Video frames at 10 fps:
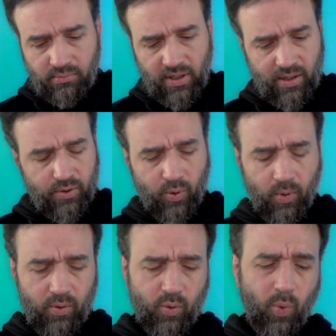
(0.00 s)
It
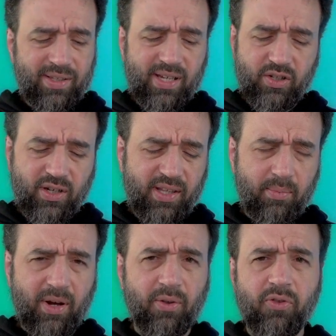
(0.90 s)
was a one session. I
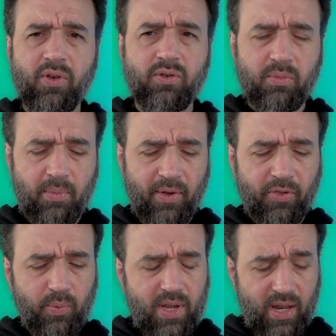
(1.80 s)
think it took me about
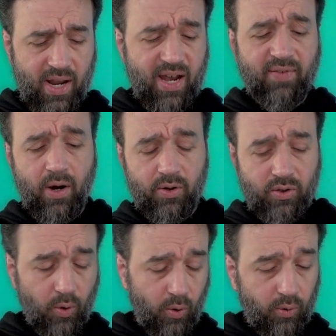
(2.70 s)
3.5 hours
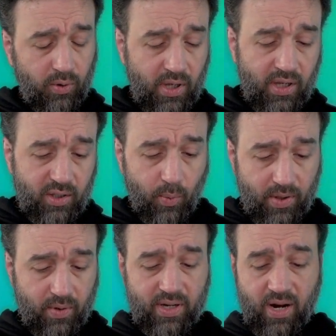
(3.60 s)
total to
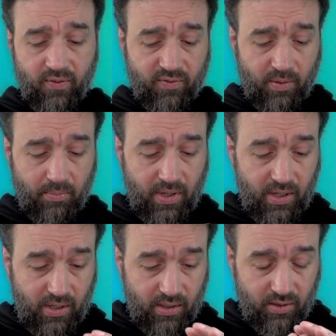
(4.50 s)
weather it down from
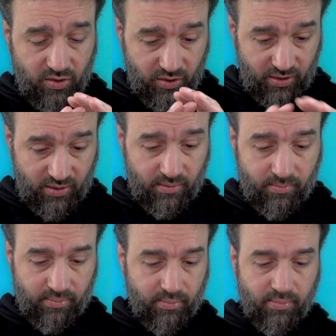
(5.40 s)
just
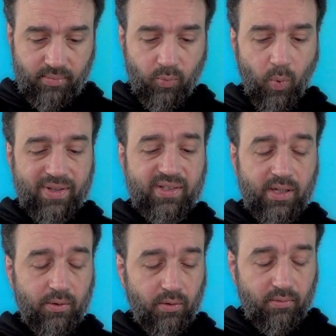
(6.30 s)
one
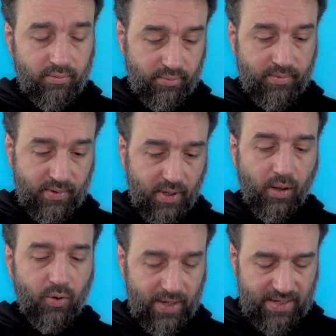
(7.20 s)
single
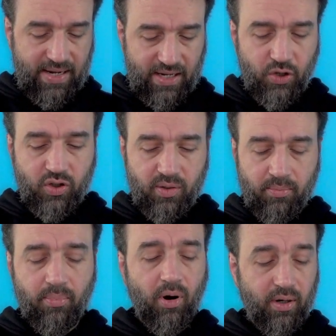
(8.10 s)
color in each
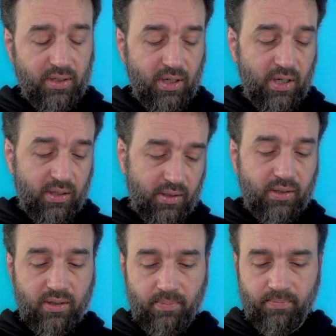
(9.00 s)
part
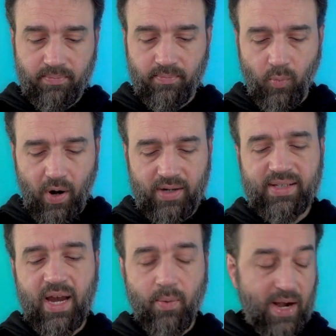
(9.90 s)
to where it's
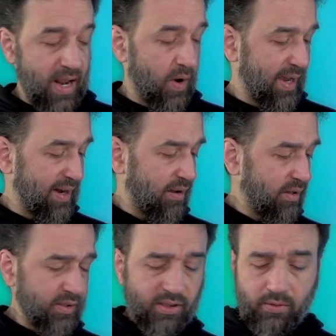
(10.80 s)
at right now. And I
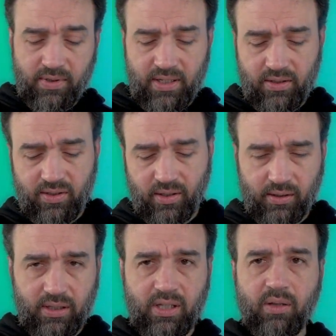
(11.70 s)
also did just a
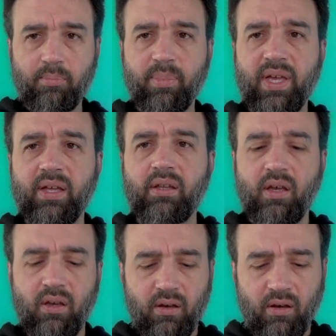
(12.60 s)
little bit
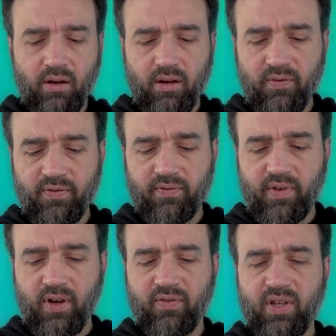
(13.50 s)

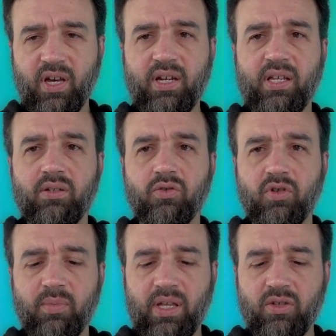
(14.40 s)
of cutting and
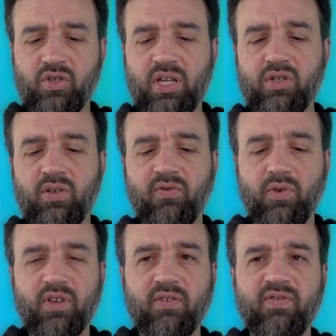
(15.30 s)
trimming and changing for
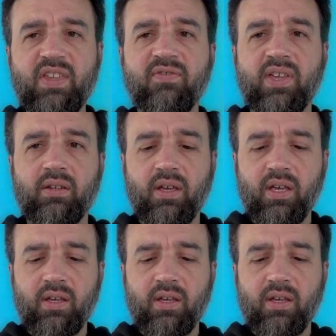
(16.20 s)
the V-fin,